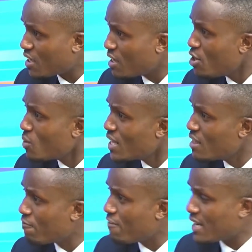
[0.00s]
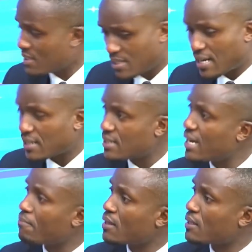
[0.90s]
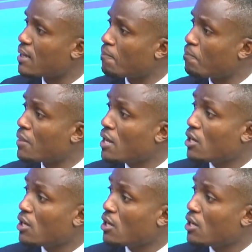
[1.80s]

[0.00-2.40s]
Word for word: yes. if you look at the first uh, time that um,